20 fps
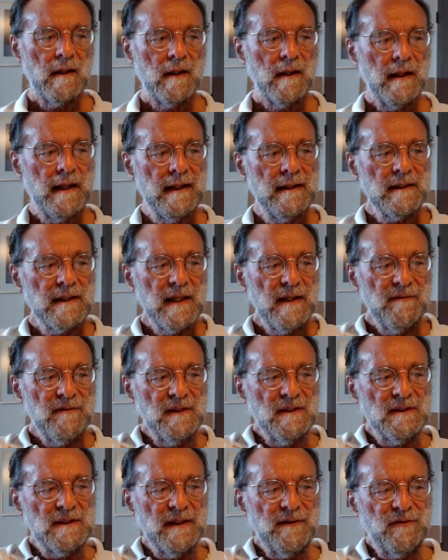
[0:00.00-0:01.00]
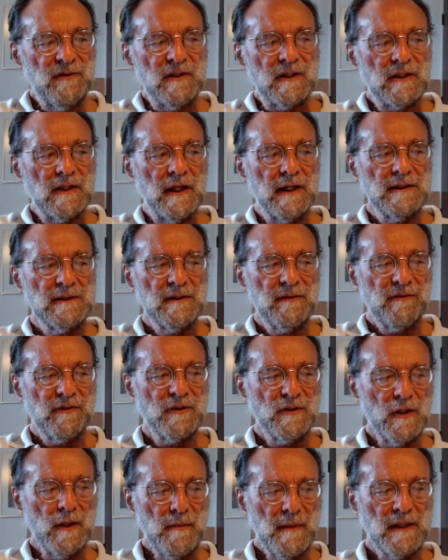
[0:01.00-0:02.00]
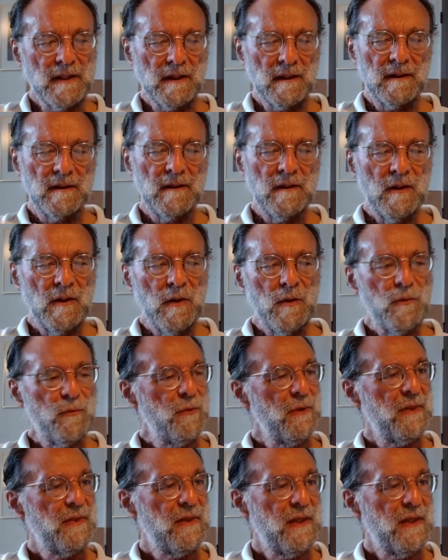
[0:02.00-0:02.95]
And given different kinds of phenomena with